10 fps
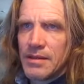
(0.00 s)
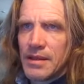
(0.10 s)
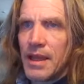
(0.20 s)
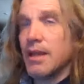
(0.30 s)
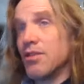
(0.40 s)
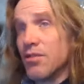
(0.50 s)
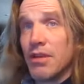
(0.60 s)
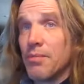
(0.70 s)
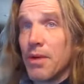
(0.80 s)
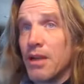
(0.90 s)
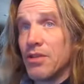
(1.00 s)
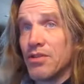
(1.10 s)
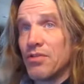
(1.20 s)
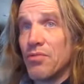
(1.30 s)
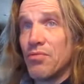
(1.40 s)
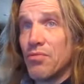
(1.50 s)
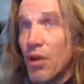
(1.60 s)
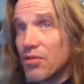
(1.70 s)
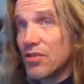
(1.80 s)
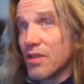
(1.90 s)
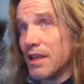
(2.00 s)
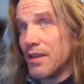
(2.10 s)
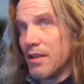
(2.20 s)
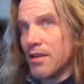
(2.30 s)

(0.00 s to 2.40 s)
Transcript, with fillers: And he's doing it by just grossly